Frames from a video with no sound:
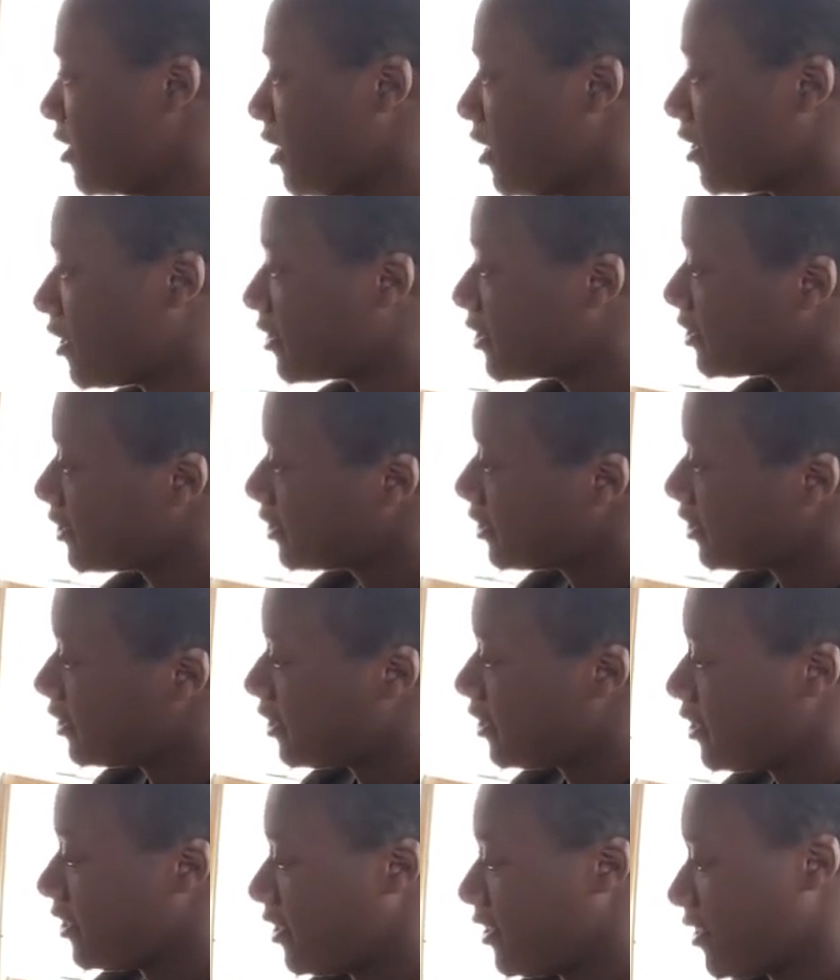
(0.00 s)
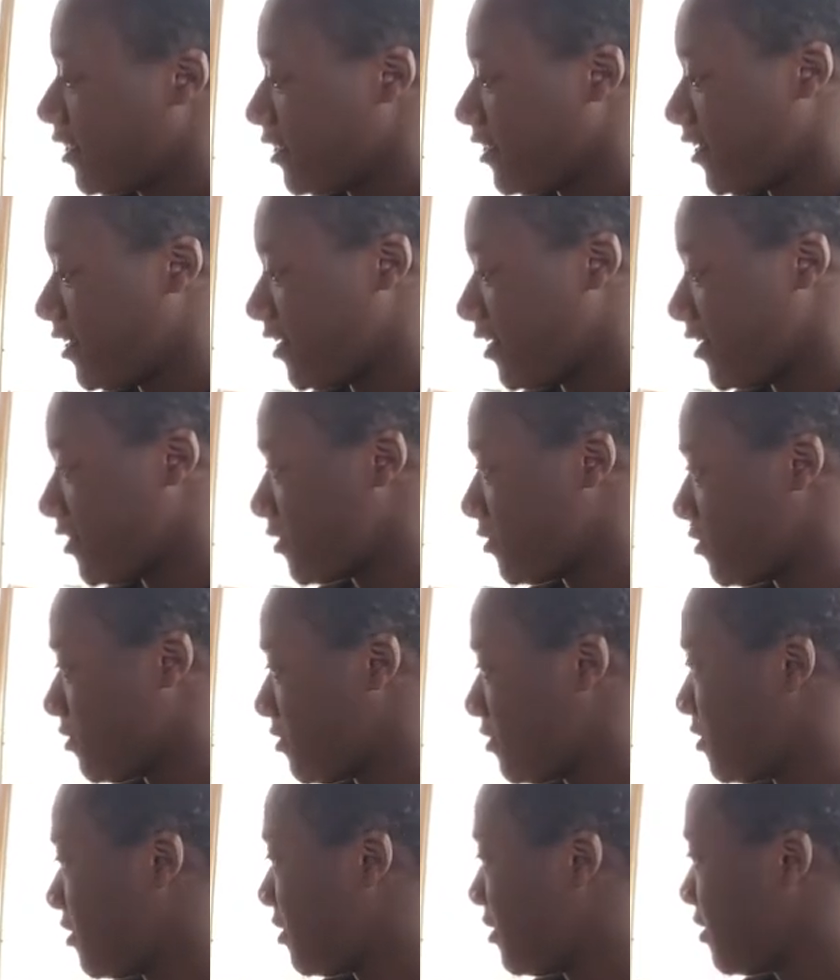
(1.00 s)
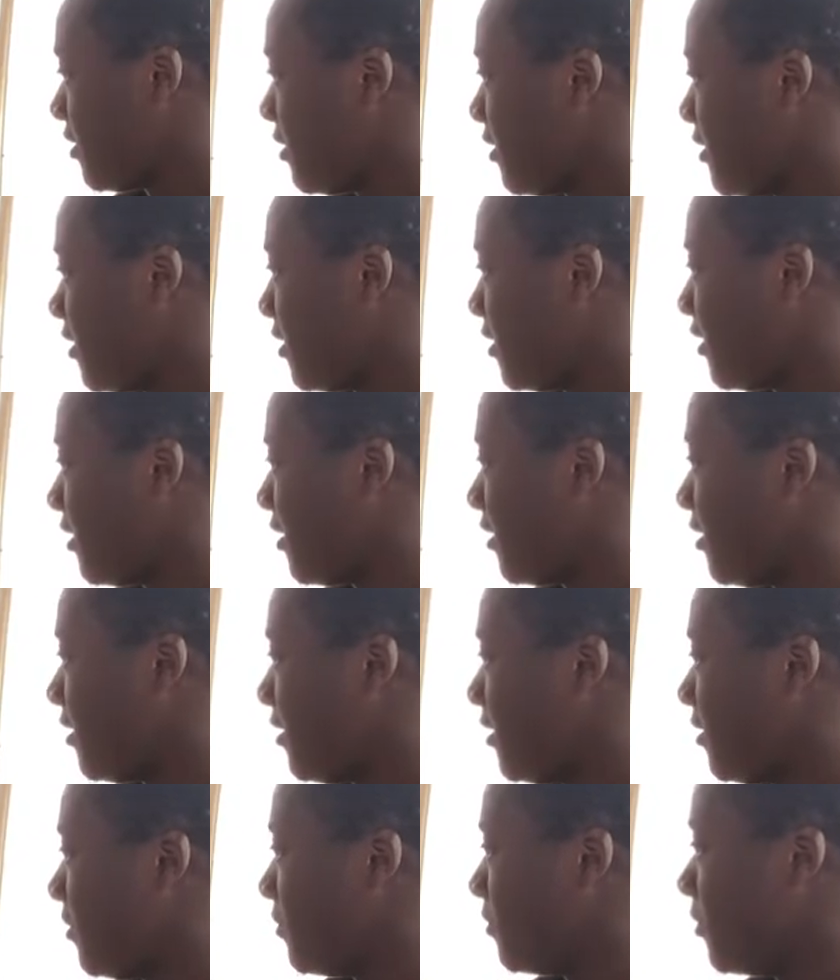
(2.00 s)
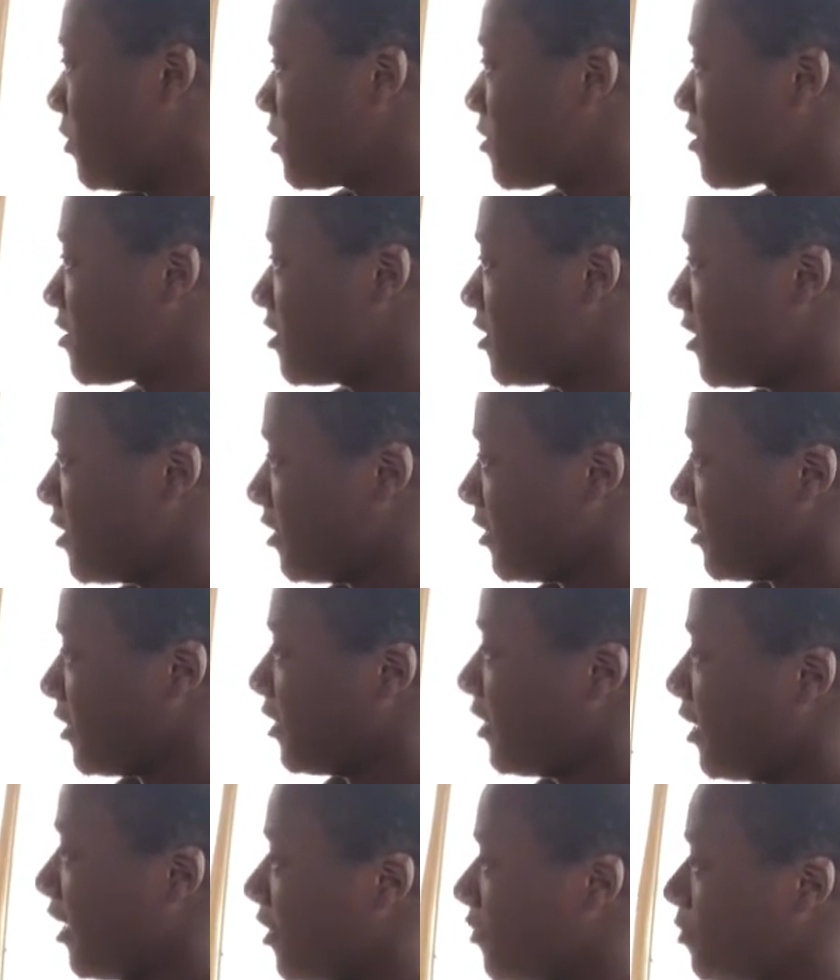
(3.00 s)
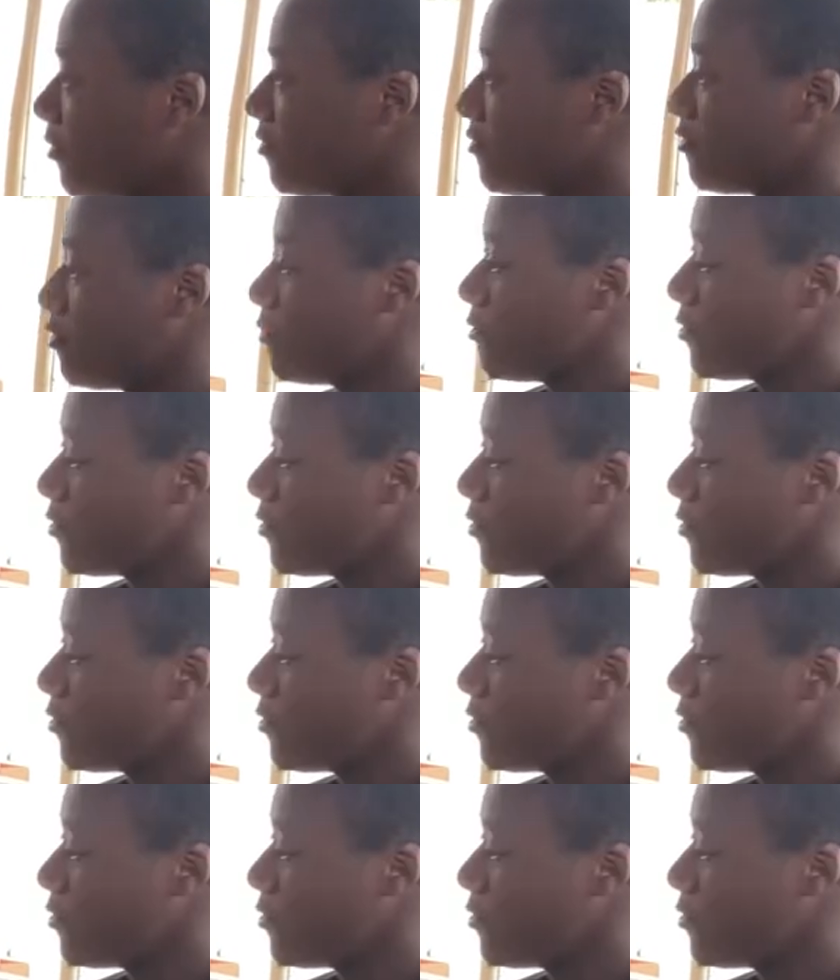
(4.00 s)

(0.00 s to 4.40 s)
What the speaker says: yeah, colors mostly are known for